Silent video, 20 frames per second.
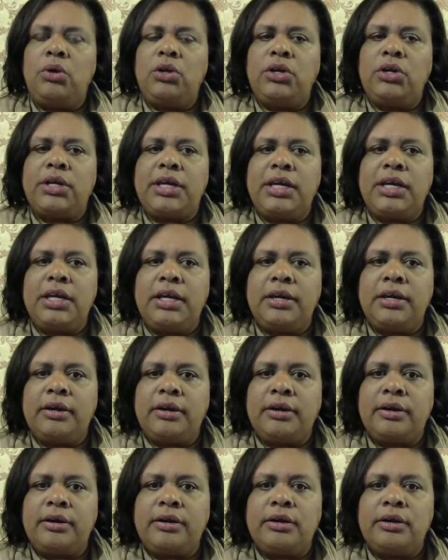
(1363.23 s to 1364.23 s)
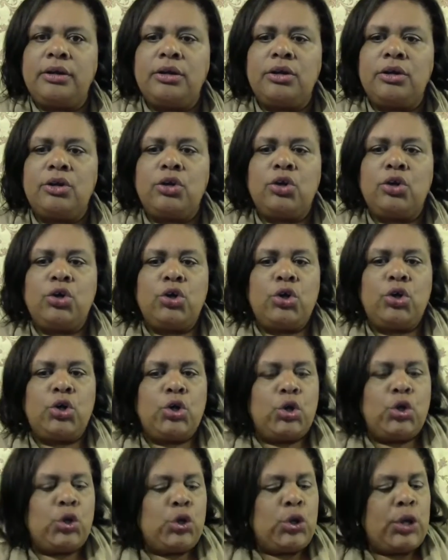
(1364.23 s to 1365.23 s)
Well, looky here.
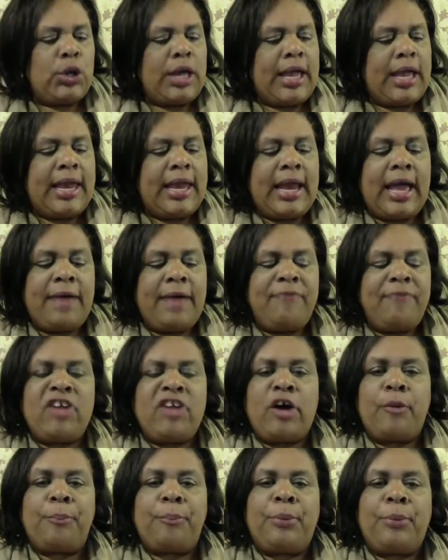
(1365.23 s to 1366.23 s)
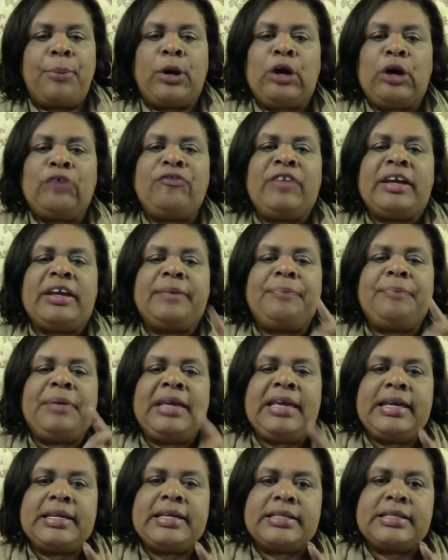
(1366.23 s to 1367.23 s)
And I felt
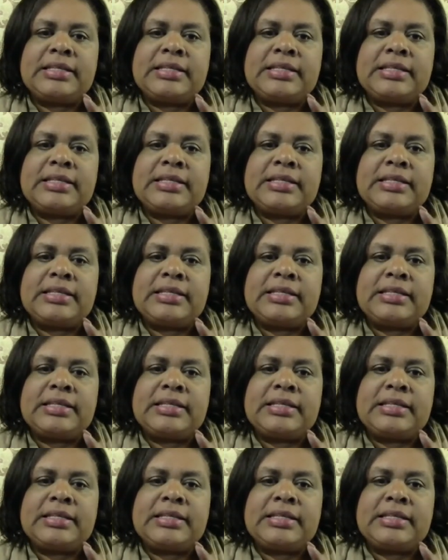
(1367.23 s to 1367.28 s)
perfect.